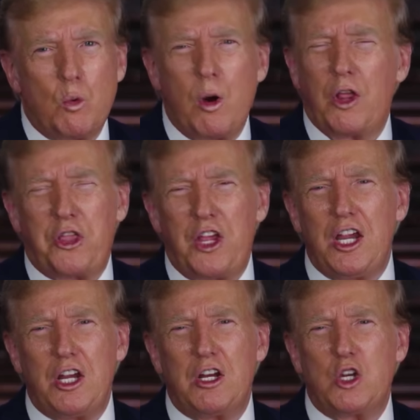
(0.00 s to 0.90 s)

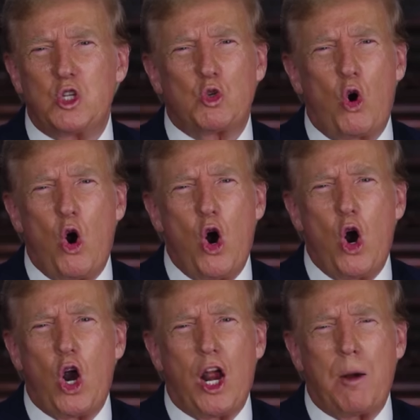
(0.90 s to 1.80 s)
wealthy and
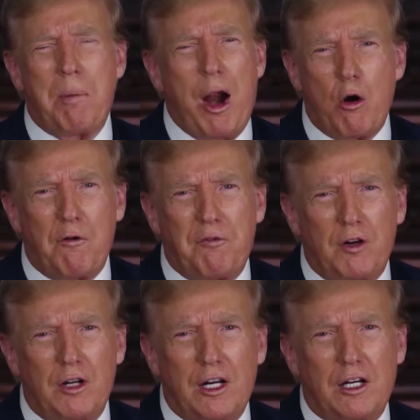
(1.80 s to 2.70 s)
strong and
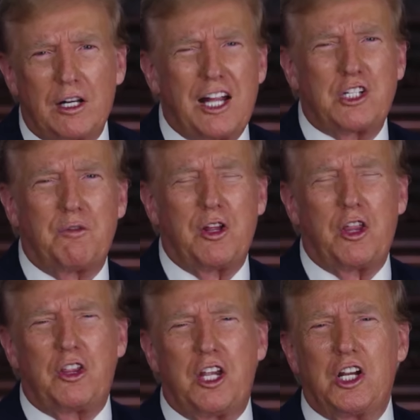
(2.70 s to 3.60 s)
powerful and lots of
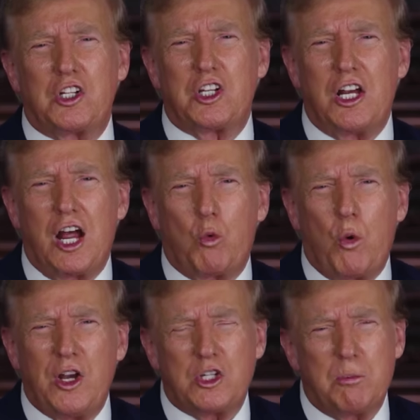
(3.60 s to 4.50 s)
other things and not
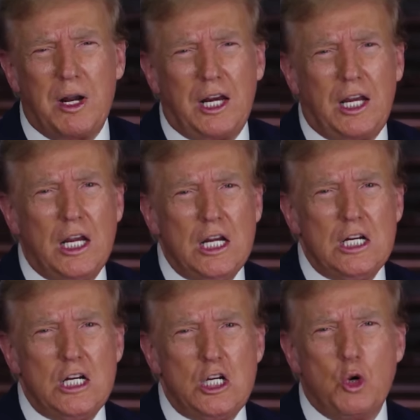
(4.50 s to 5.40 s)
waste money
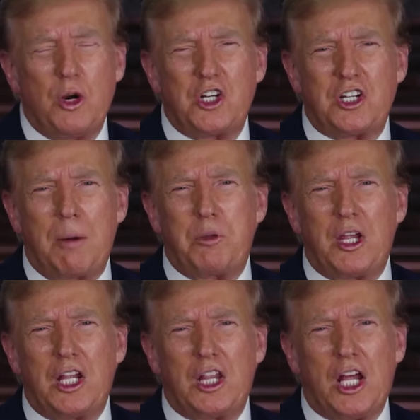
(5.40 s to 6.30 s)
doing
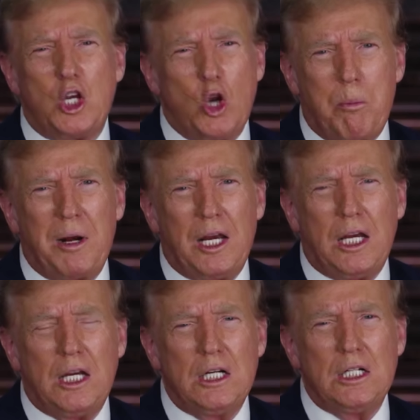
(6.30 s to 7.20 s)
something that
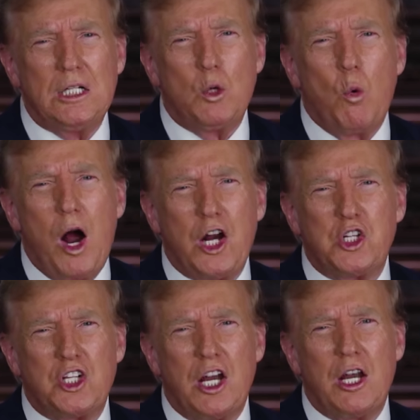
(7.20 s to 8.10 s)
nobody
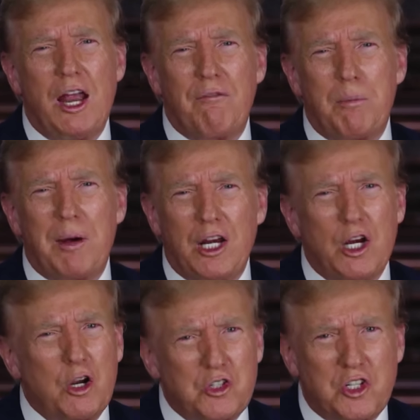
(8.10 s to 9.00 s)
wants and everybody
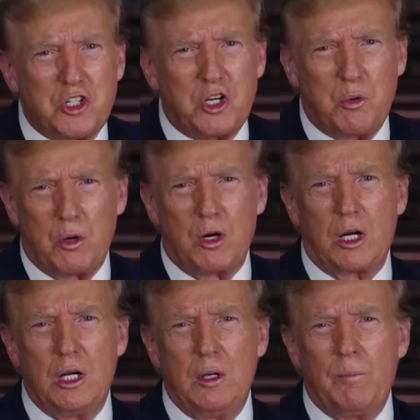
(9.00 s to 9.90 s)
knows doesn't work.